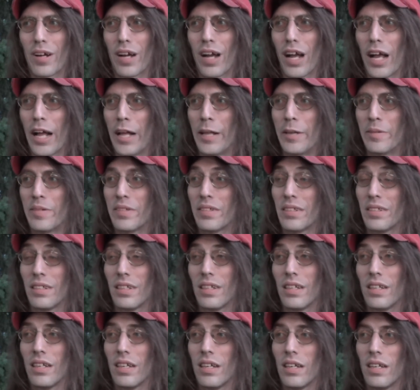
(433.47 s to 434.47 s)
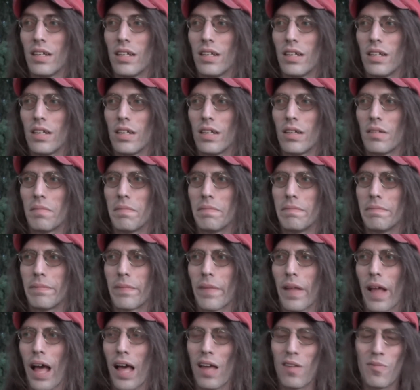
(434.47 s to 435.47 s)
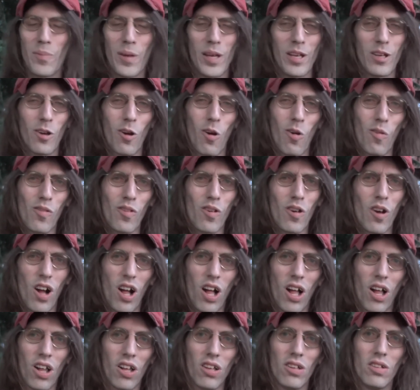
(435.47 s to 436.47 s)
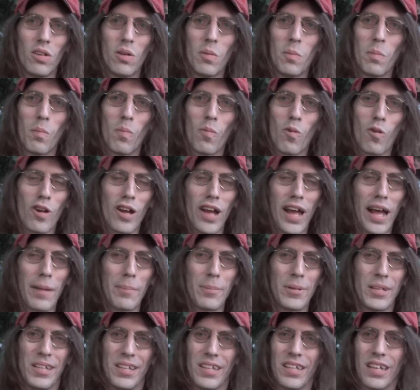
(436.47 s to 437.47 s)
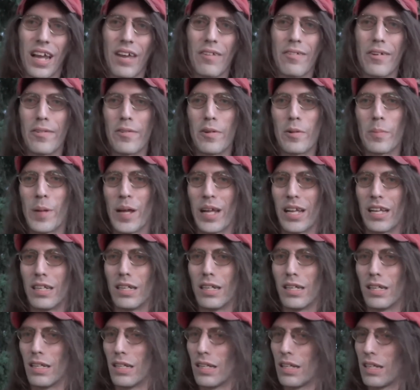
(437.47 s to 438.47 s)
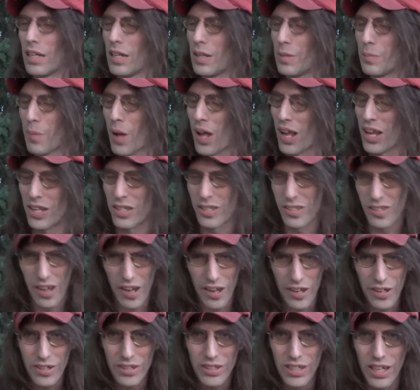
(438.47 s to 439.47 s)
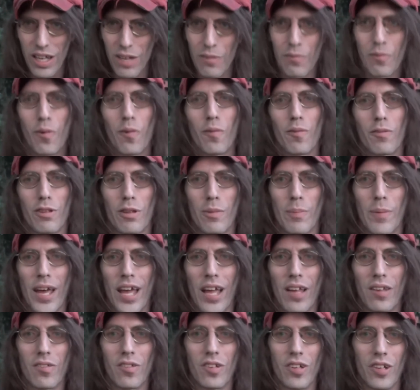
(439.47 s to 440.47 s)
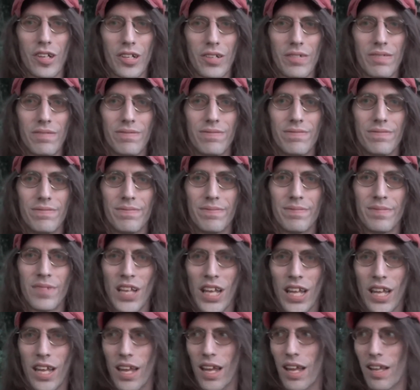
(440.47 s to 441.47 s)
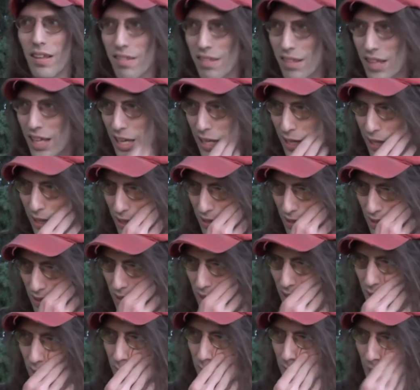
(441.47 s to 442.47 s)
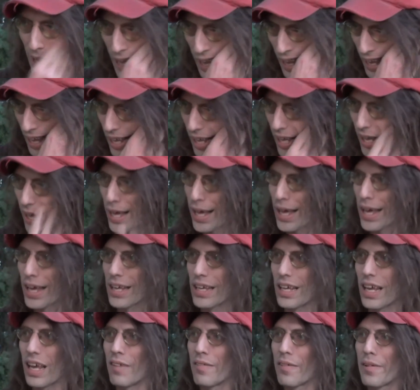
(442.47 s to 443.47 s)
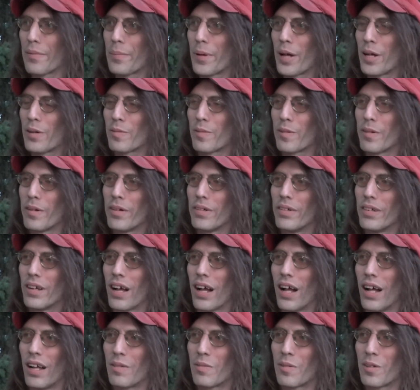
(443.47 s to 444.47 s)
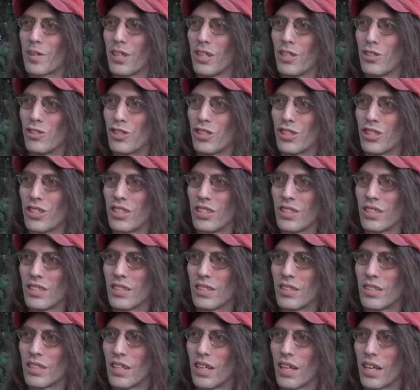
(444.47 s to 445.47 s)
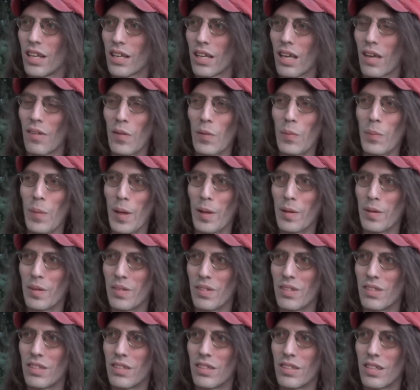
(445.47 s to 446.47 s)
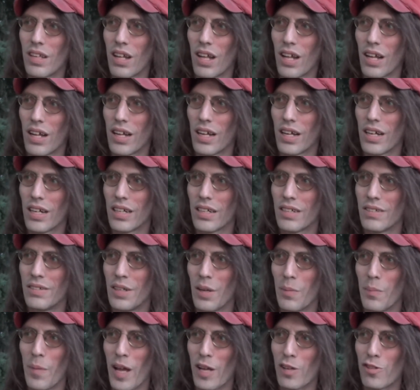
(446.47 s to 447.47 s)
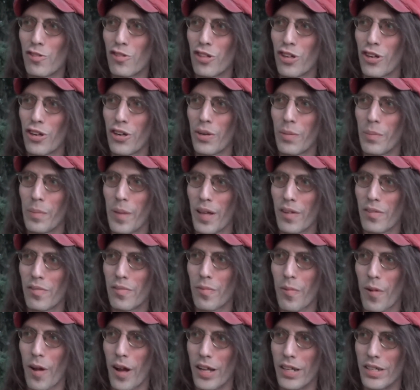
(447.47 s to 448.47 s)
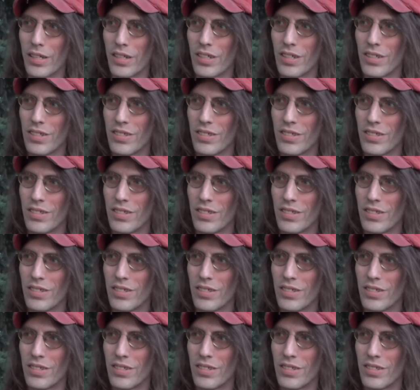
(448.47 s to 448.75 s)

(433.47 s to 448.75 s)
And I've been overall more happy than I've ever been in my entire life over the past year. It's like the day I gave up on religion, gave up my imaginary best friend,